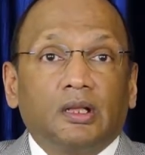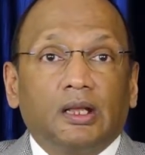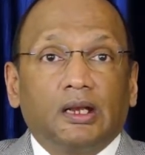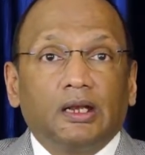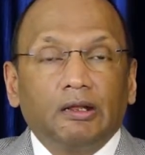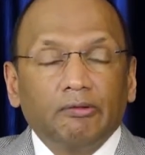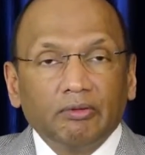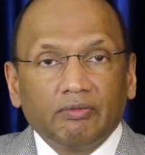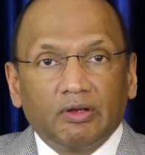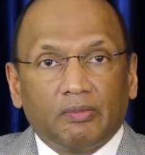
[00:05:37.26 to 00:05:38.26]
and even
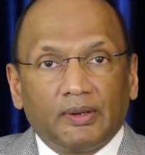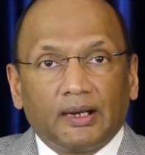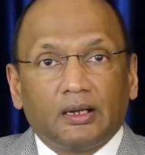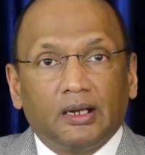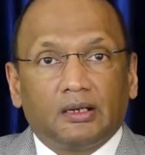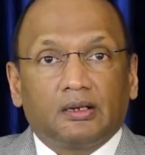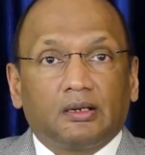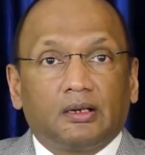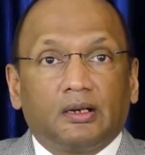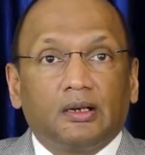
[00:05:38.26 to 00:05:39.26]
if you're pregnant,
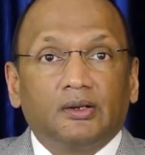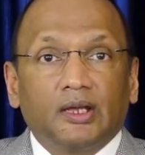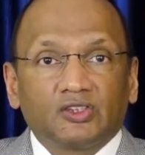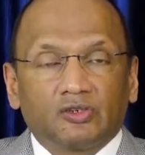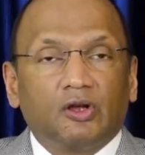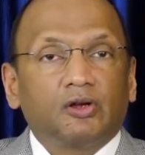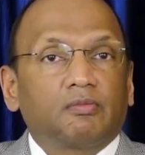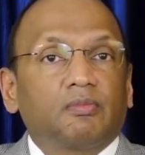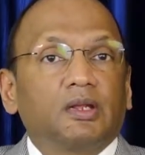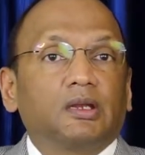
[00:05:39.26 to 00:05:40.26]
it does
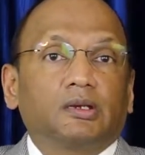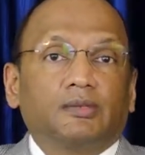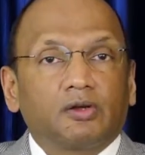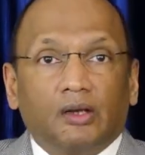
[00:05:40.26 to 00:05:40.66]
not mean